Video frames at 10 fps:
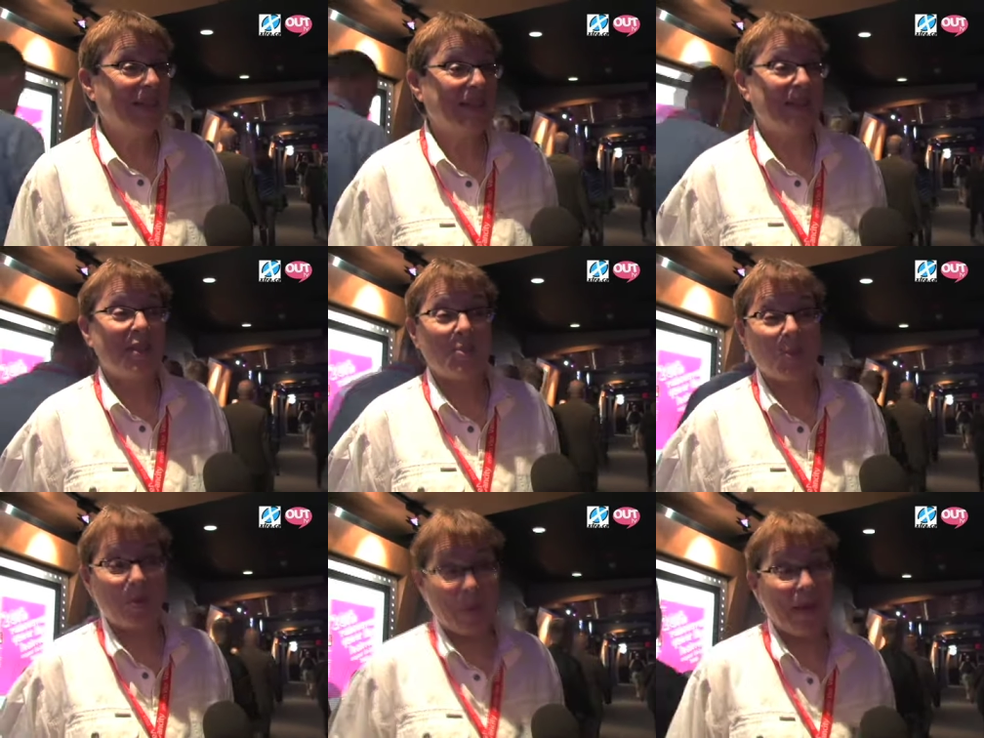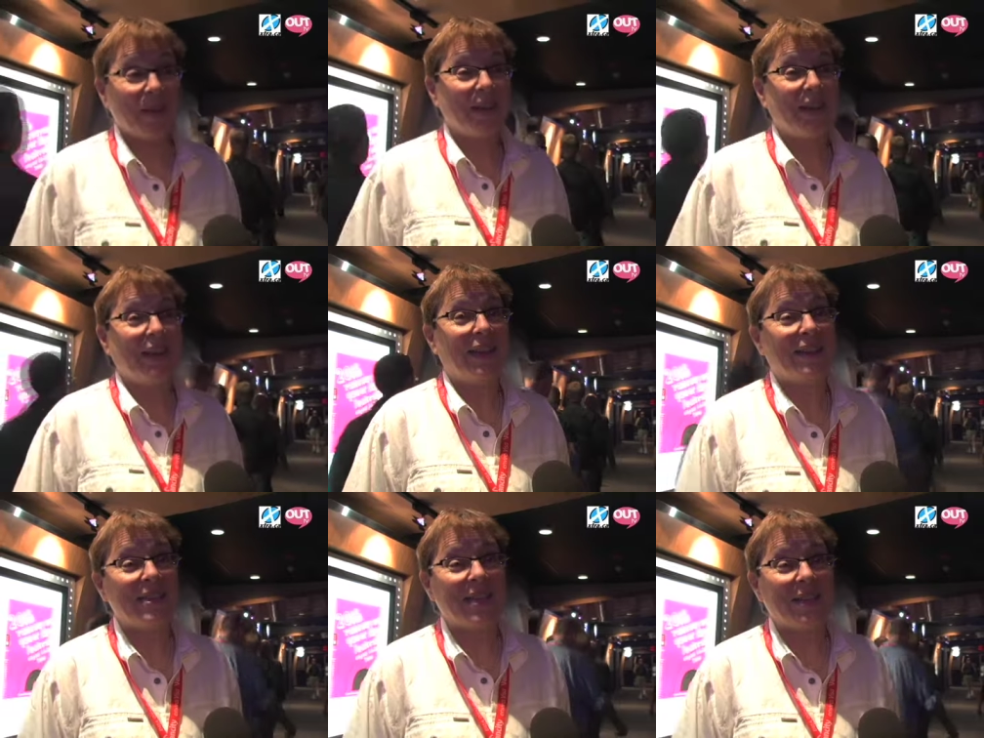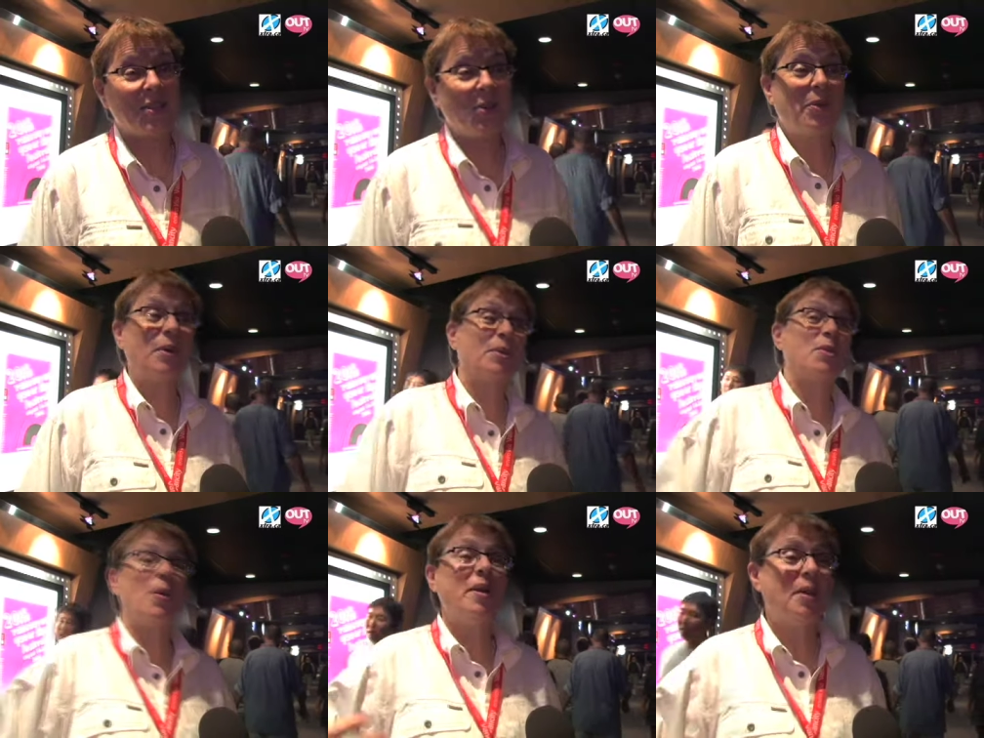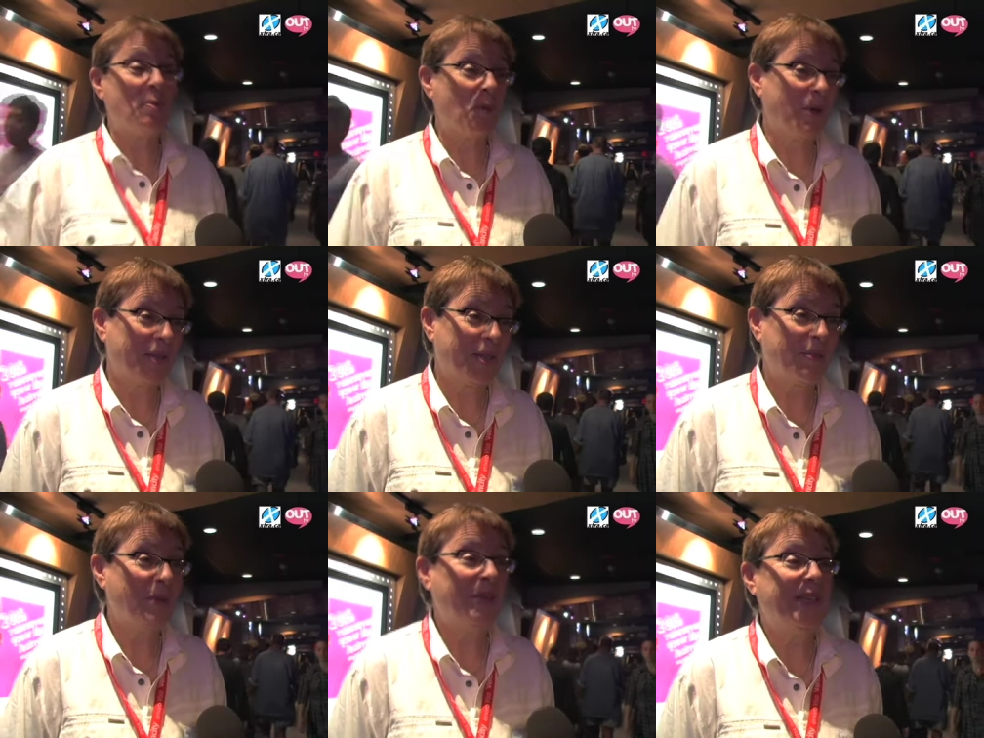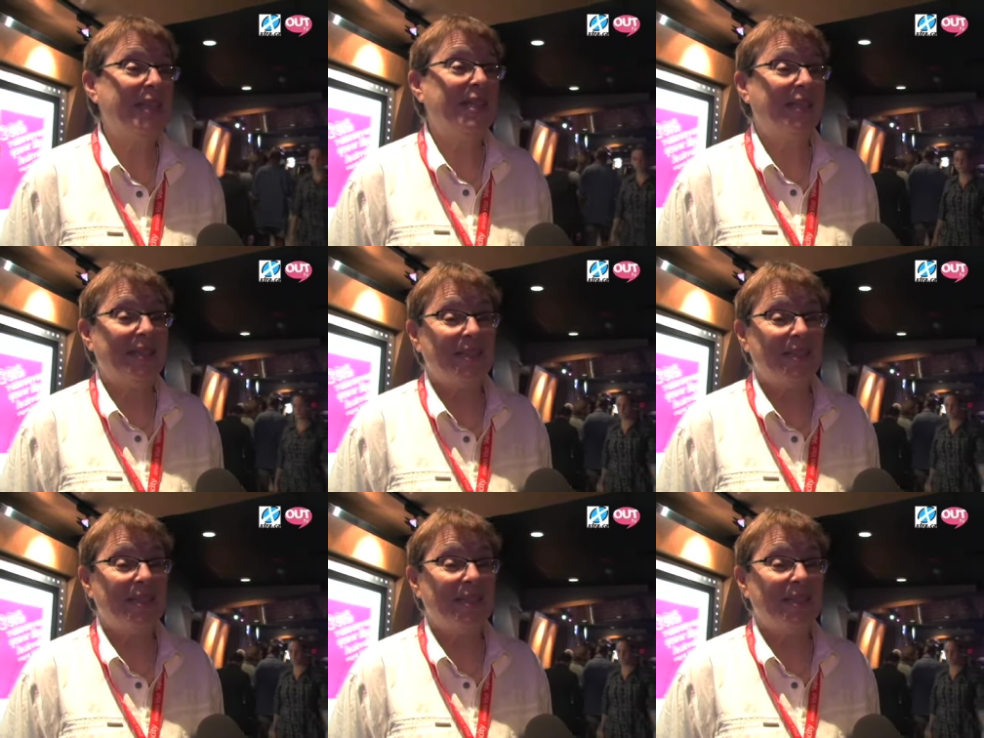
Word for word: its premiere, and uh, so there was quite an uproar in the community. And,